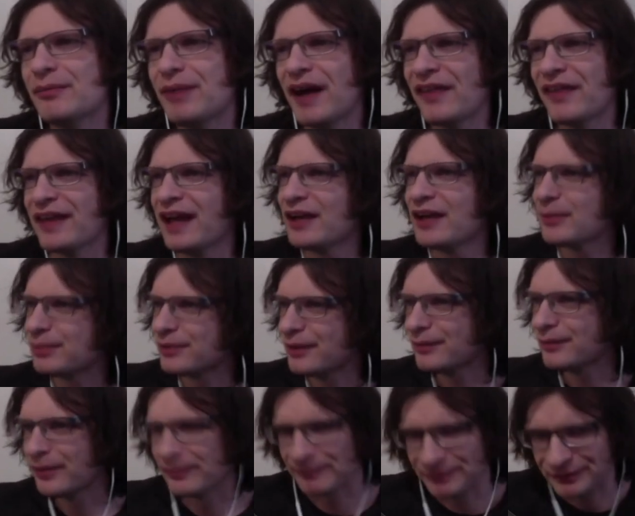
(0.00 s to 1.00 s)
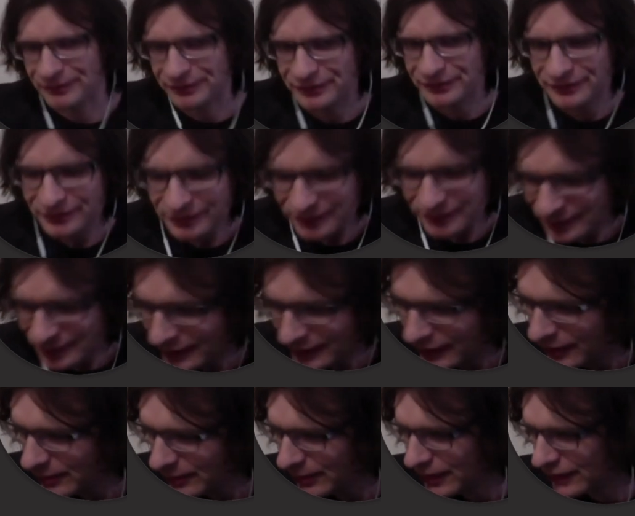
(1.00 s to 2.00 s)
But they had a problem
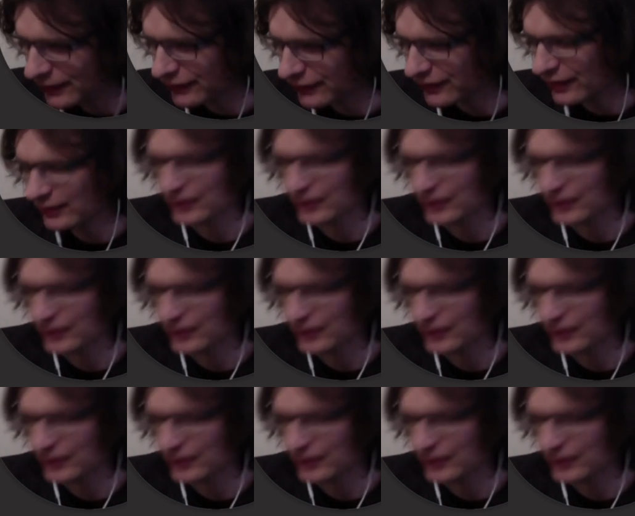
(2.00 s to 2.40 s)
because